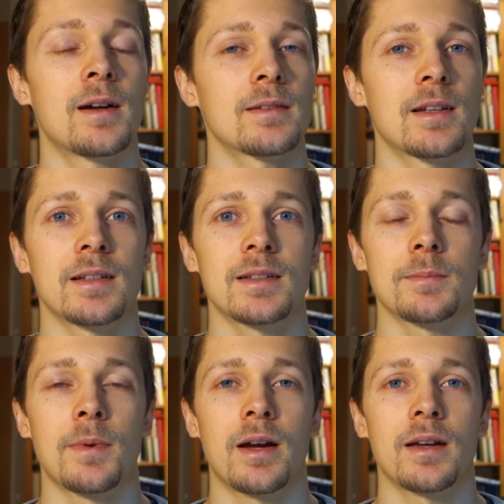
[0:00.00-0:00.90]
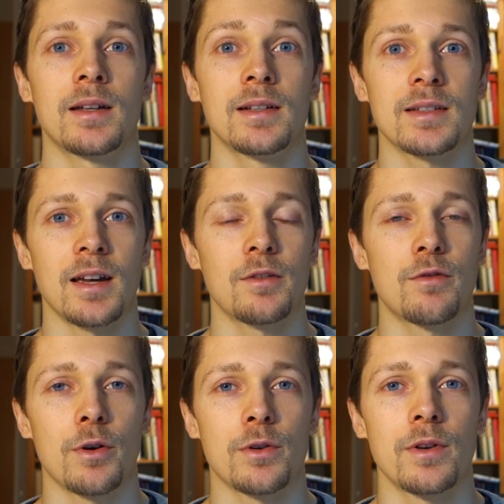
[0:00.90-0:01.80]
That's my insight
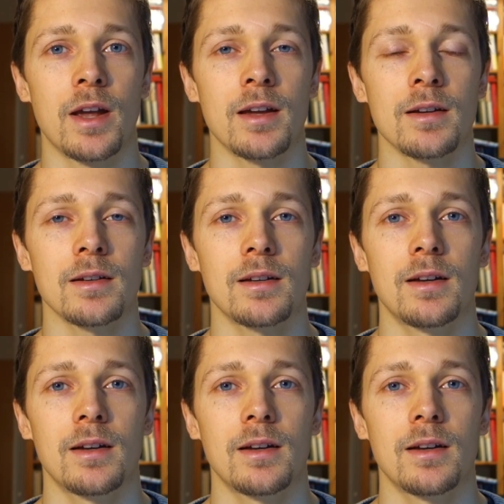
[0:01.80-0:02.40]
for today.